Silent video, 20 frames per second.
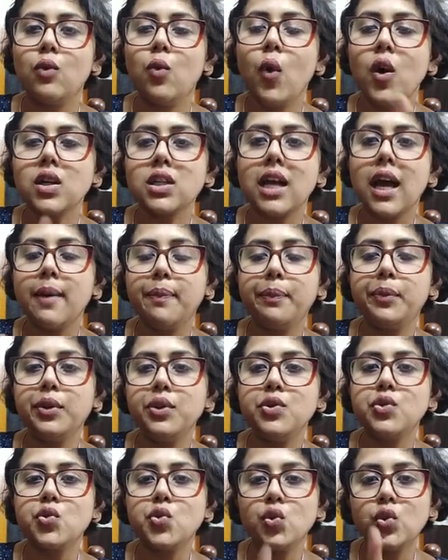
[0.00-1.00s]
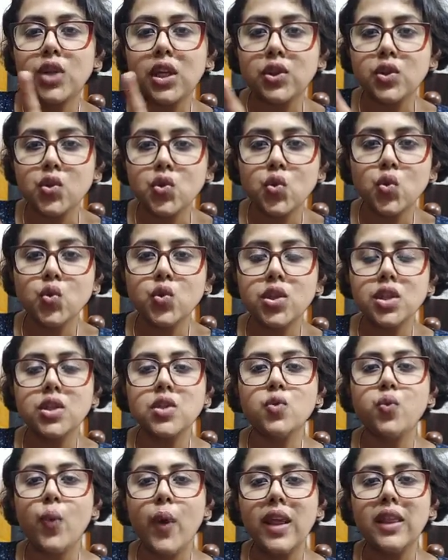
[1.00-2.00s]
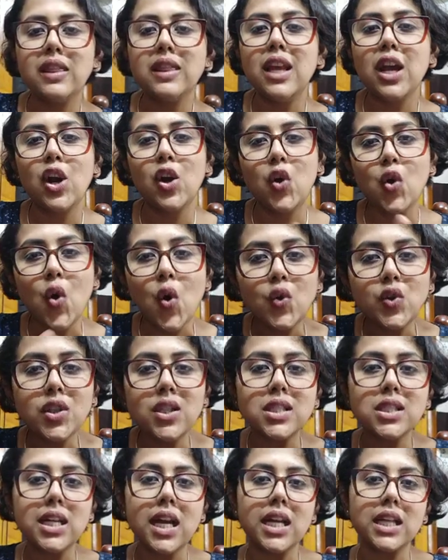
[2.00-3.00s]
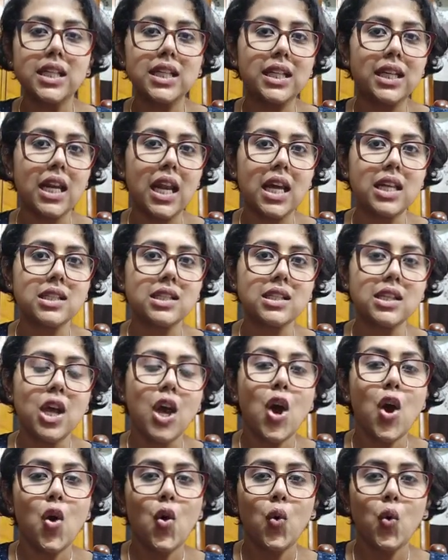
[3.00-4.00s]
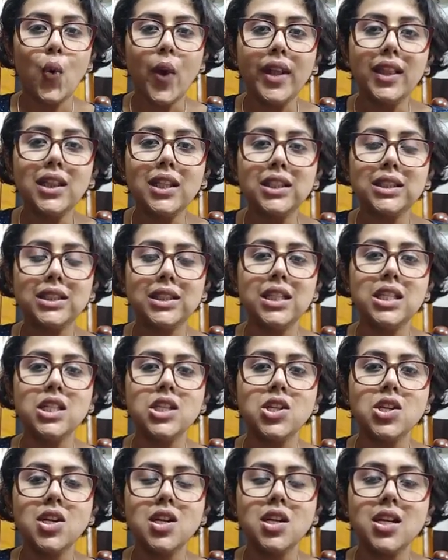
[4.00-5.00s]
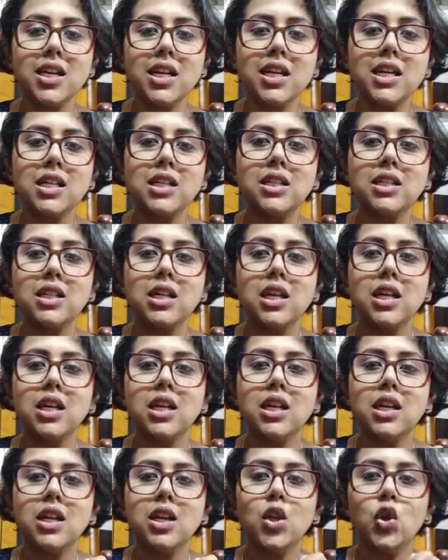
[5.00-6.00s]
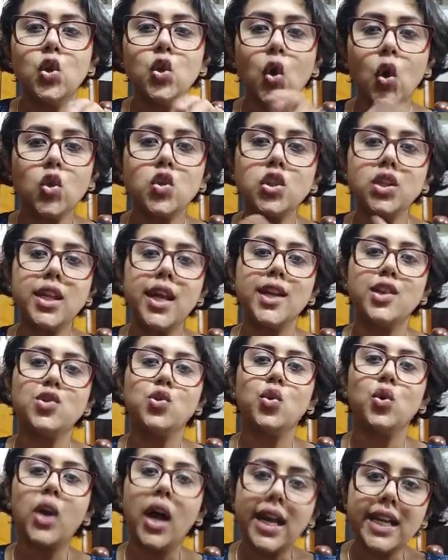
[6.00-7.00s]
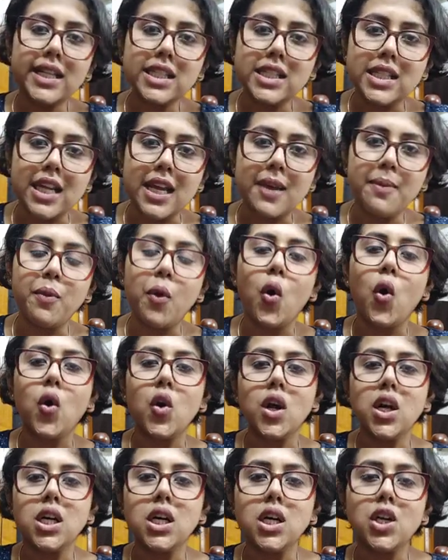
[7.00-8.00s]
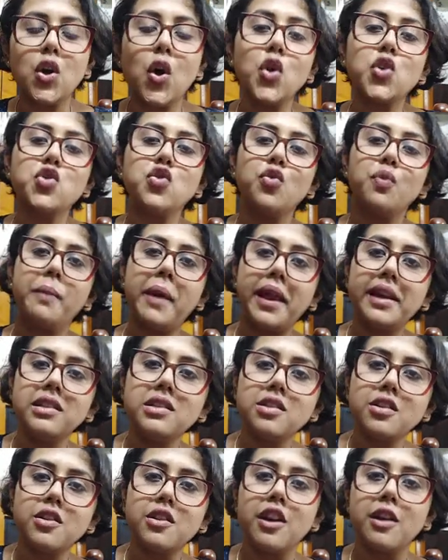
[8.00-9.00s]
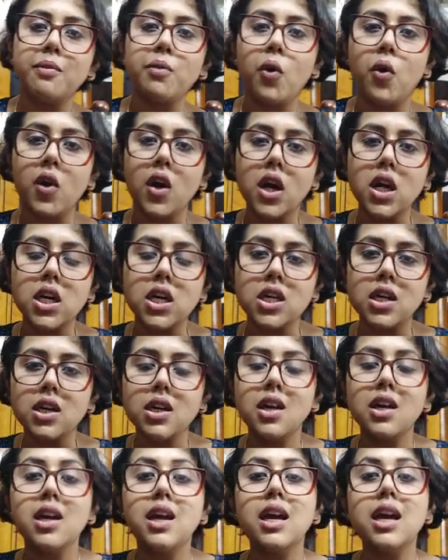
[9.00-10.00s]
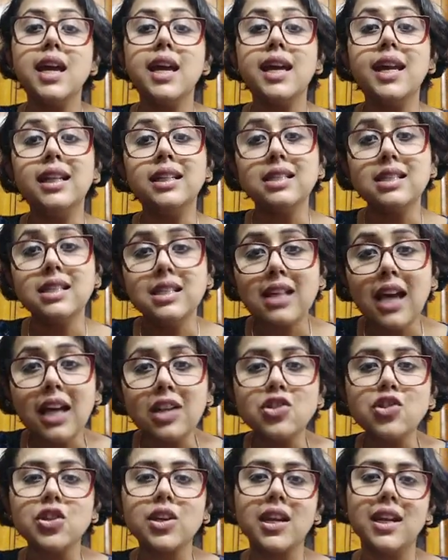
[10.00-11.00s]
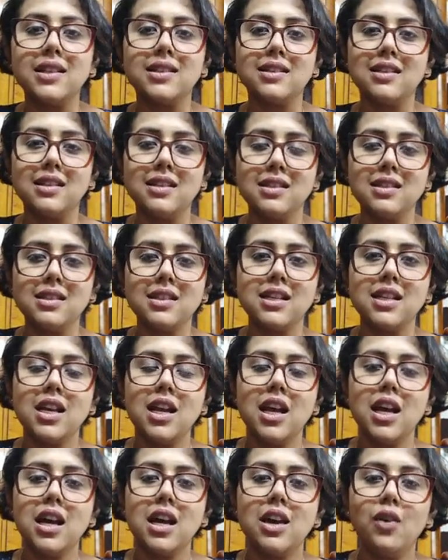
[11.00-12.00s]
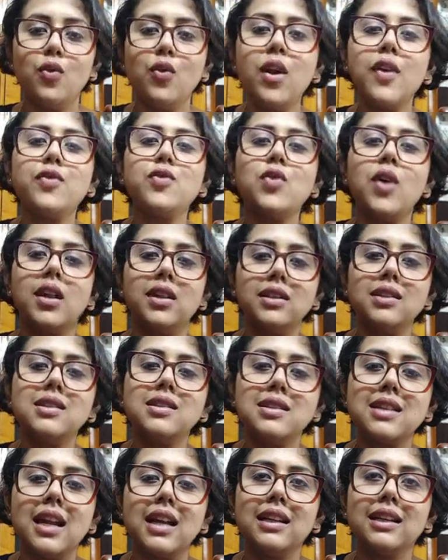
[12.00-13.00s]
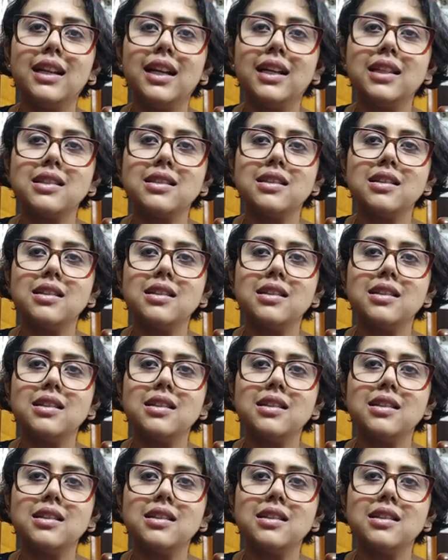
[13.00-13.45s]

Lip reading: what happens to that student when they are not inside the class, when the teacher is not there to guide him or her or to mentor him or her. In such cases, we have to understand that